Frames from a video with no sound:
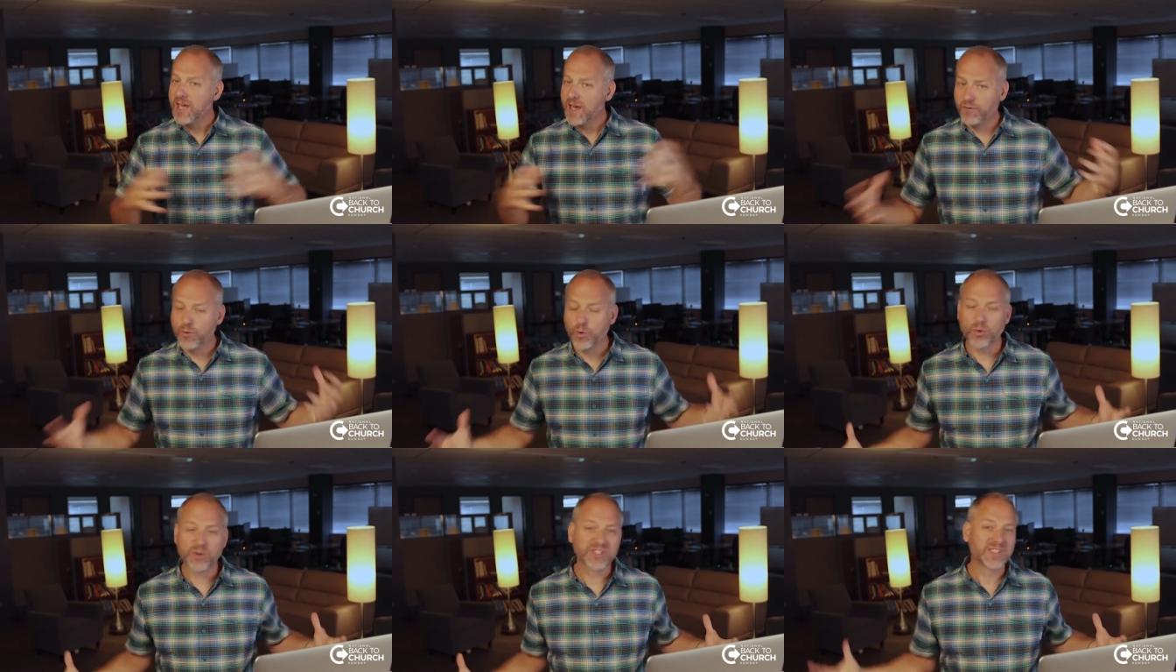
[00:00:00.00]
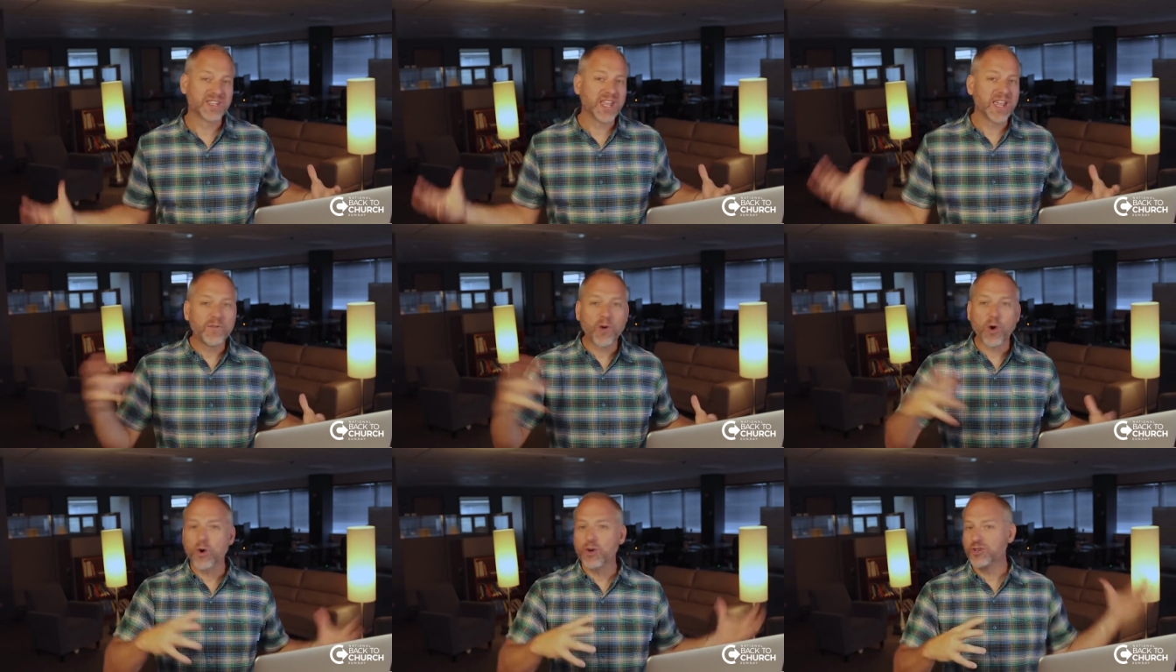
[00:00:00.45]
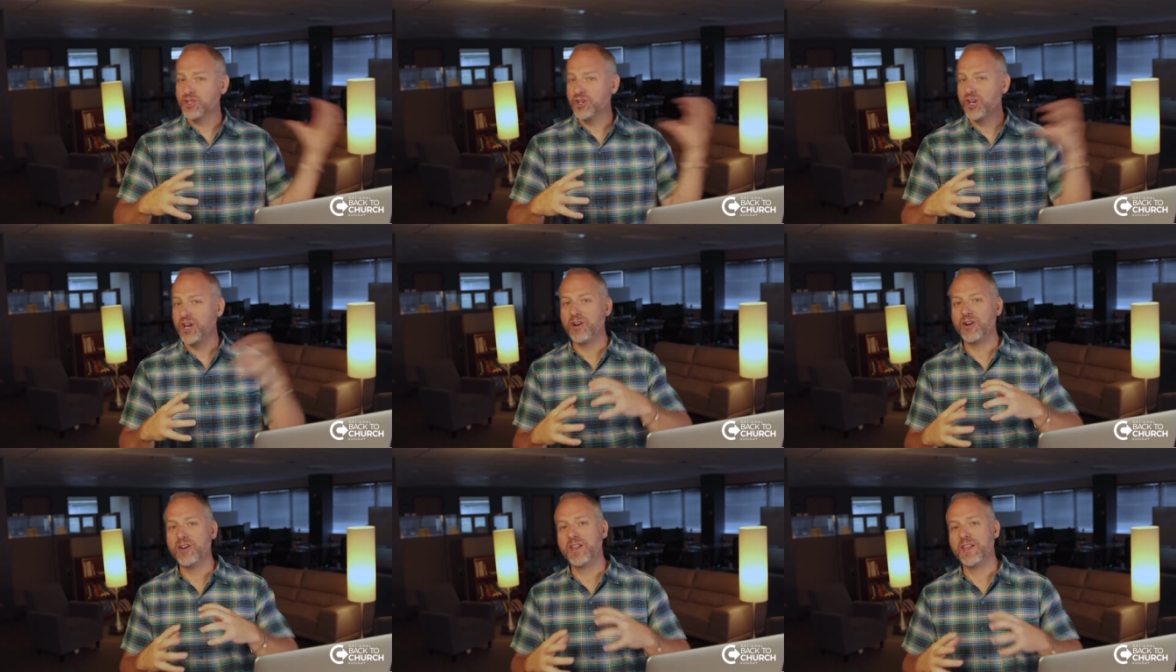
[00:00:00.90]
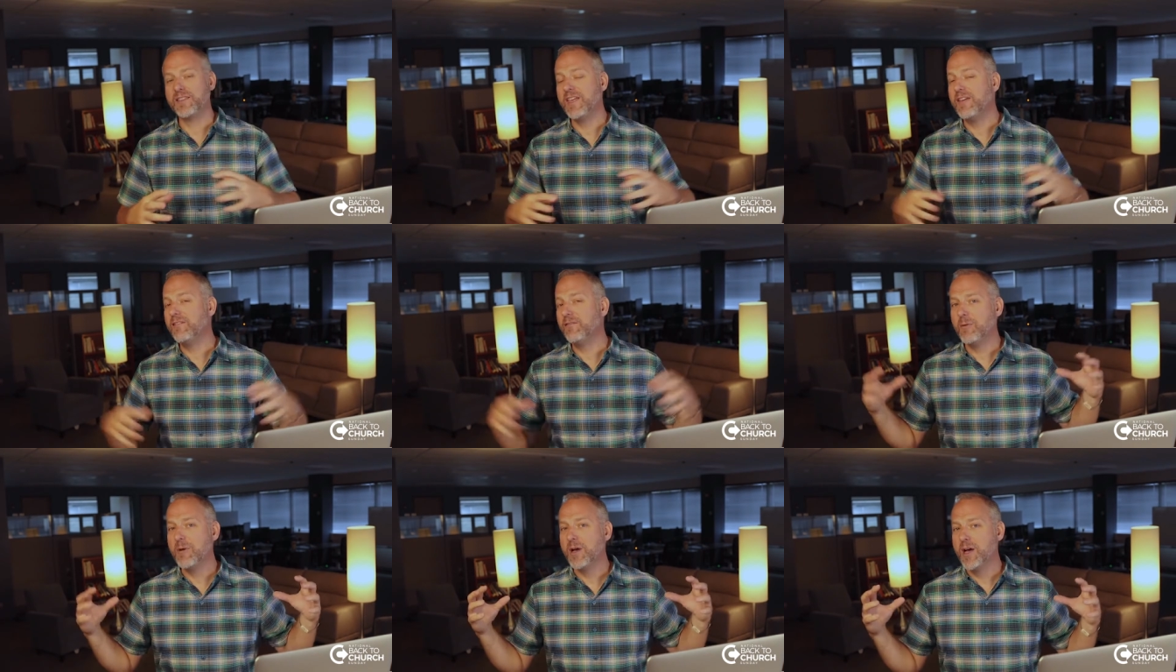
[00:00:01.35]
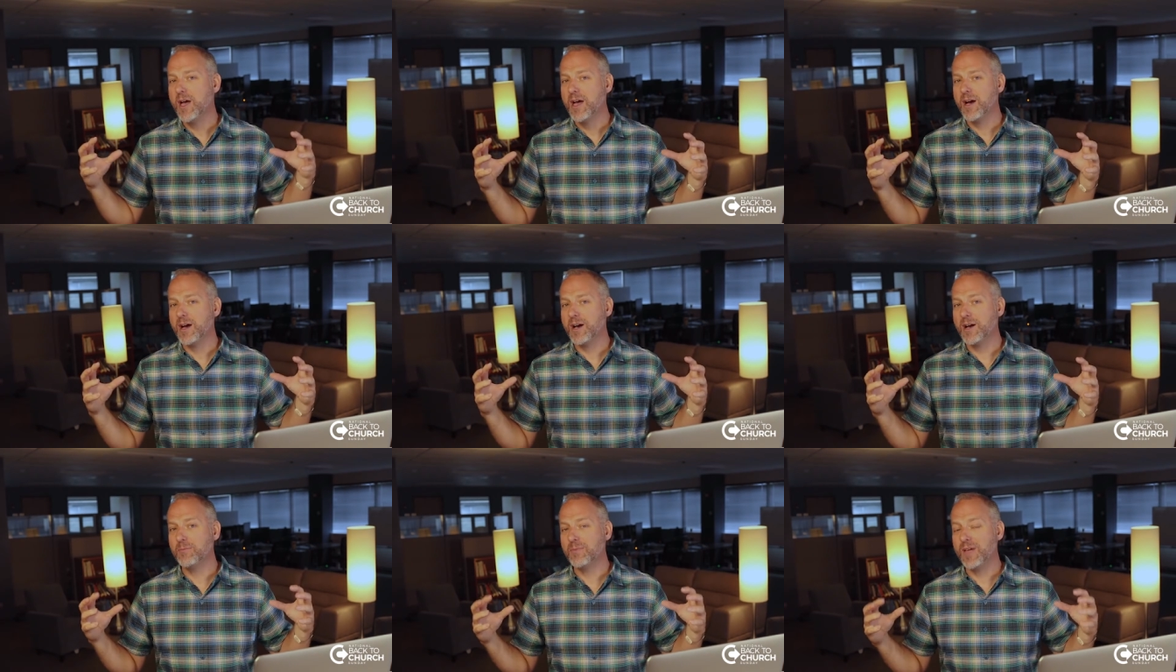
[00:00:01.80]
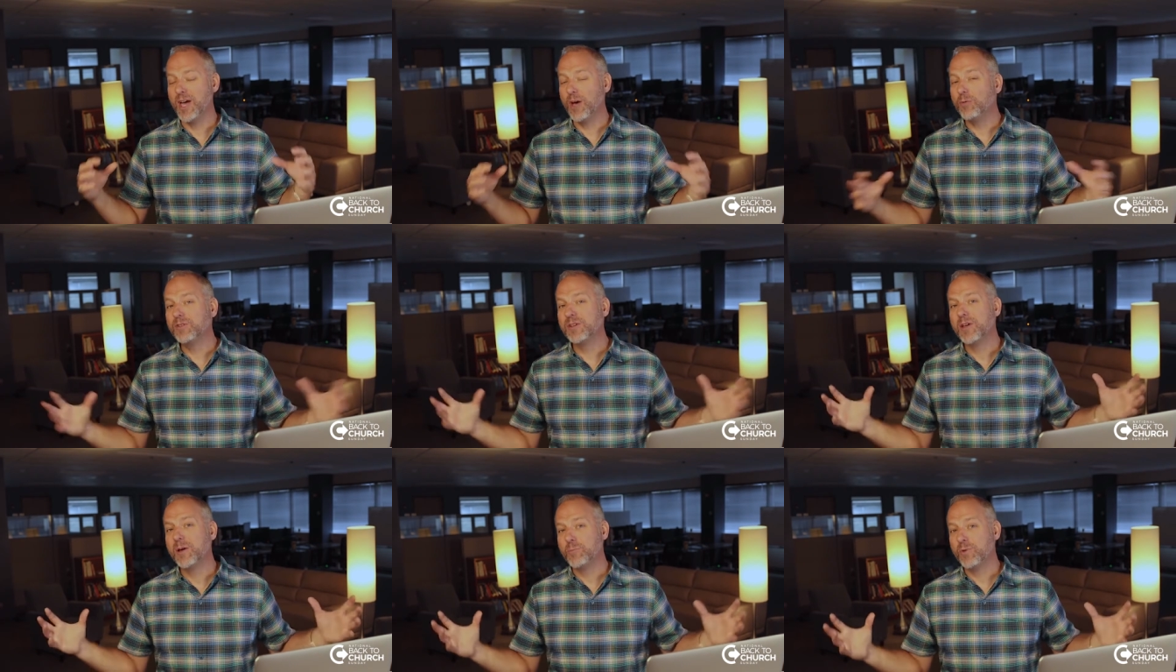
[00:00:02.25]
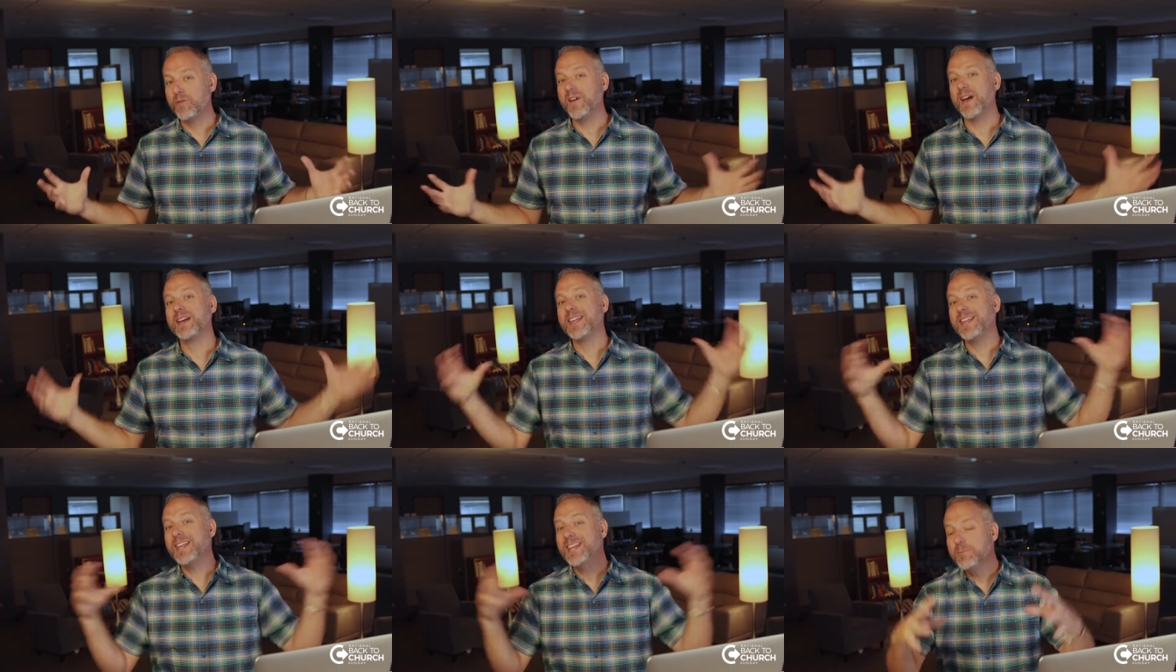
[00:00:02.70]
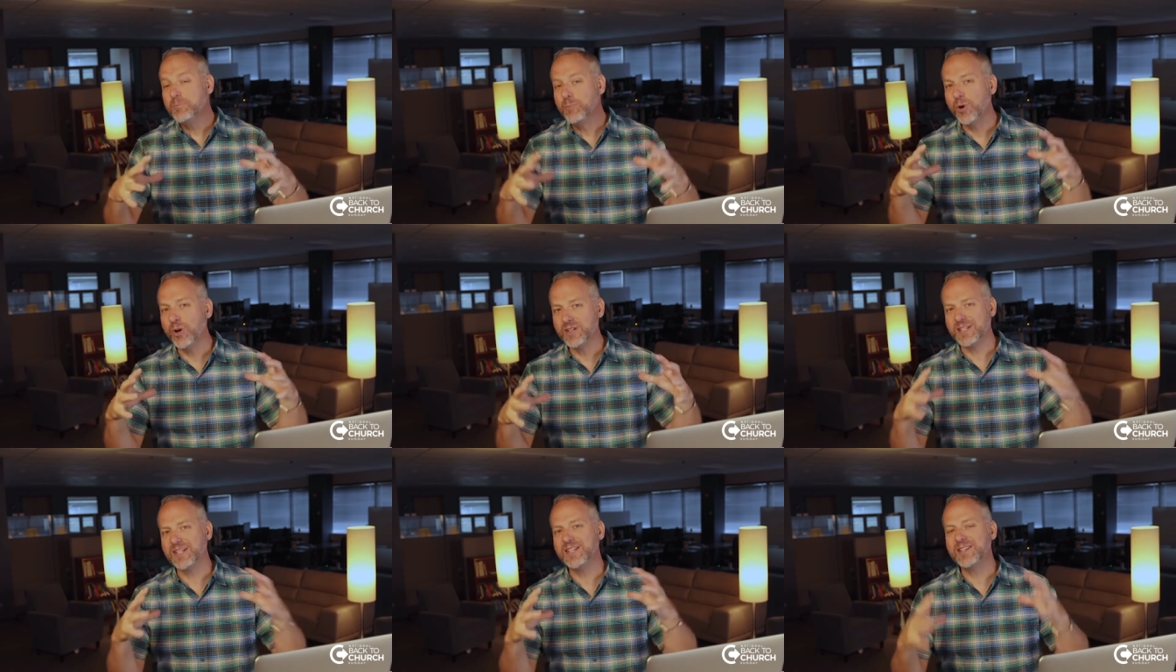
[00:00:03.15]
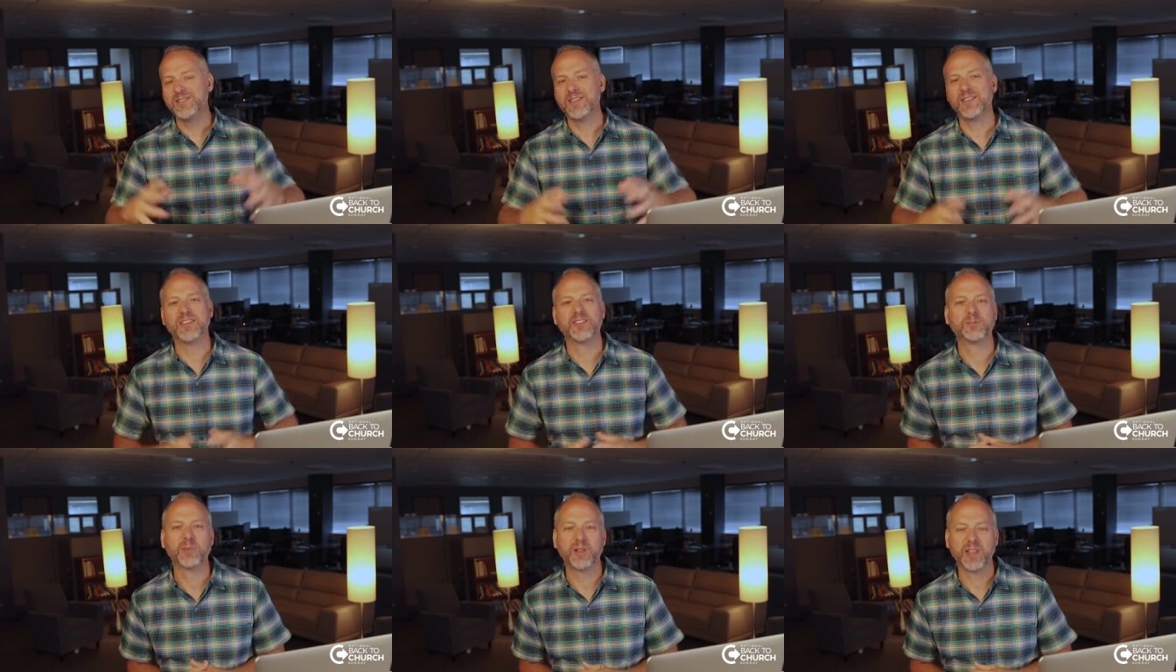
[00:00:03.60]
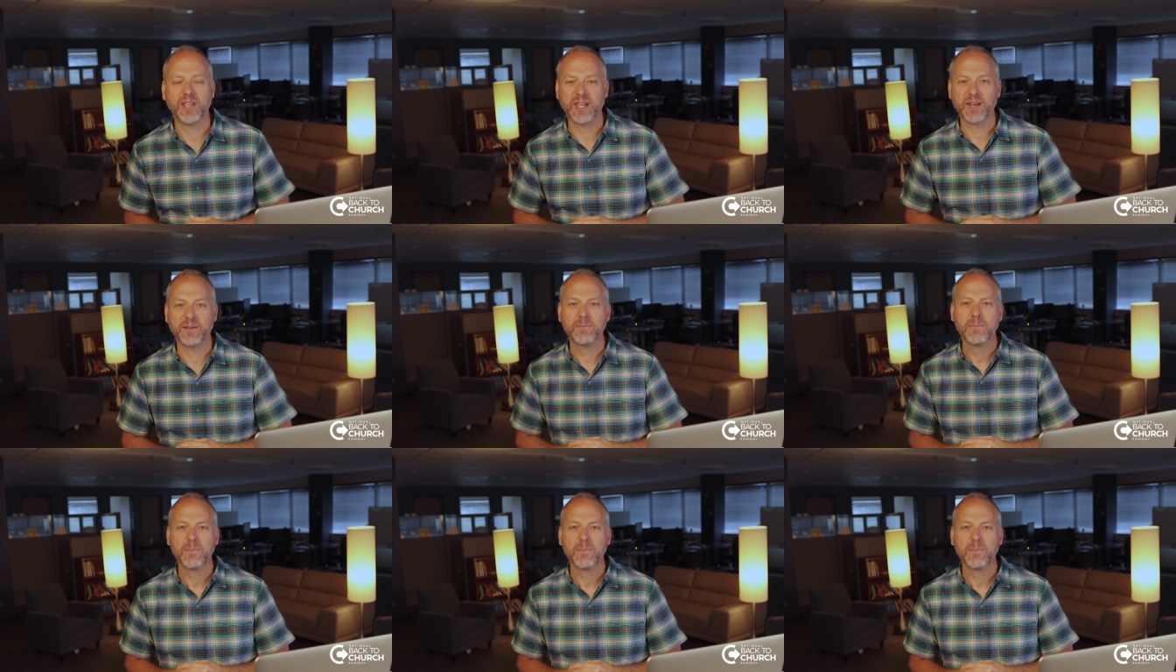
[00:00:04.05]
Of course, they've all shared and they've helped provide input into this plan.